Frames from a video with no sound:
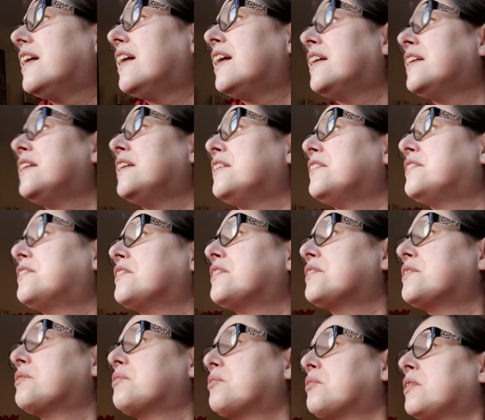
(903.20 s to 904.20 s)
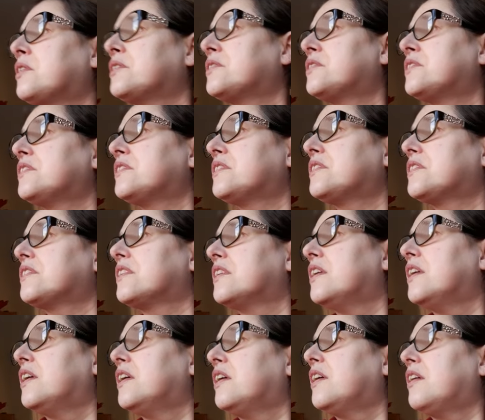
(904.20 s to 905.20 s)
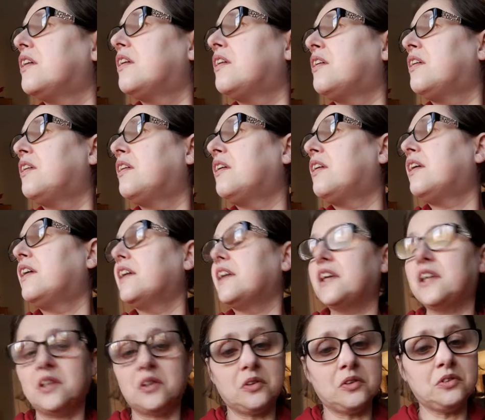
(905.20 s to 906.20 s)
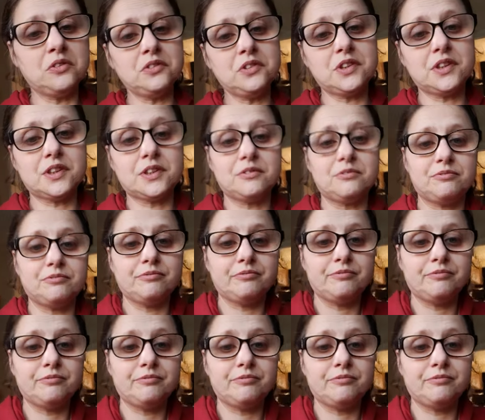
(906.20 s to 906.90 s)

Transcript: and he just watches, or he hunts.